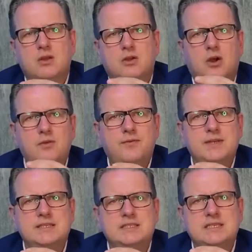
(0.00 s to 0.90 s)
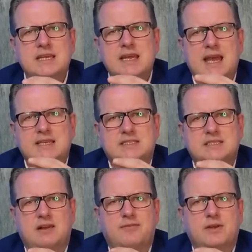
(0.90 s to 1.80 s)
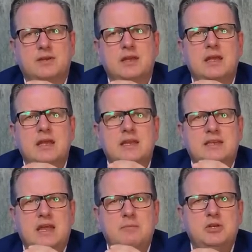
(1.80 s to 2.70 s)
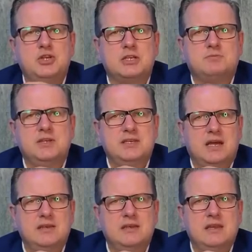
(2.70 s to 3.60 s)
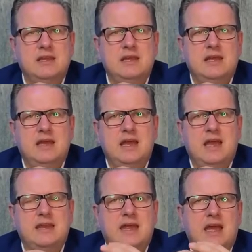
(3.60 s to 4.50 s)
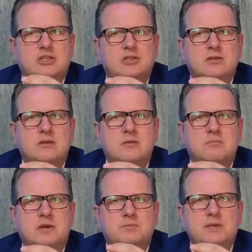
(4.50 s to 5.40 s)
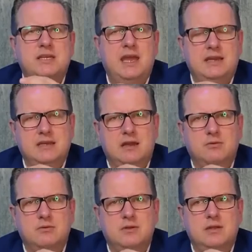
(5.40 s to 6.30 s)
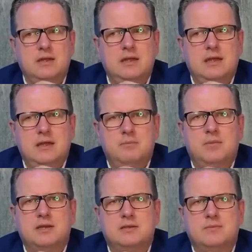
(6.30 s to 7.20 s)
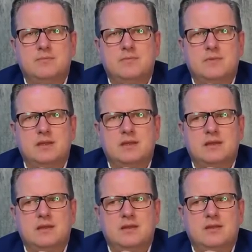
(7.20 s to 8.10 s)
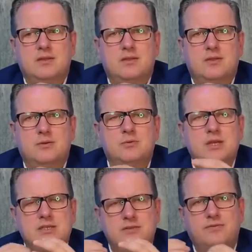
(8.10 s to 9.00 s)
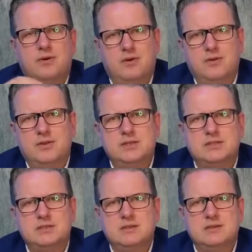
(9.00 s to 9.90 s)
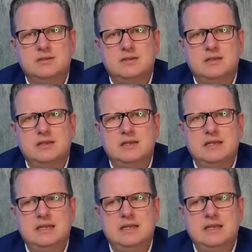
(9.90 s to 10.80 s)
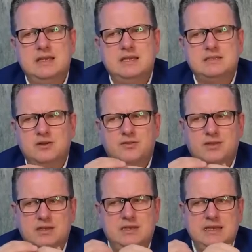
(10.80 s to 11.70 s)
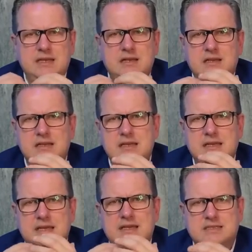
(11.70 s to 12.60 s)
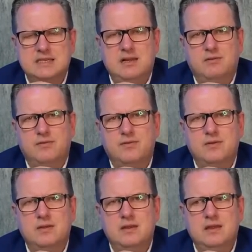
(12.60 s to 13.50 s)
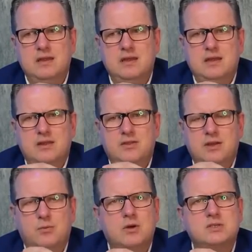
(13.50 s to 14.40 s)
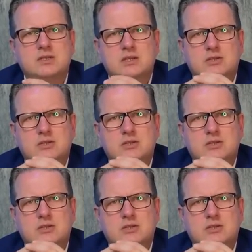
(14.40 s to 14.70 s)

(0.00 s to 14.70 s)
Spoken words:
Confidence has suffered, damage has been done, and action must be taken now. But the reason for all this is not the deal itself. There was a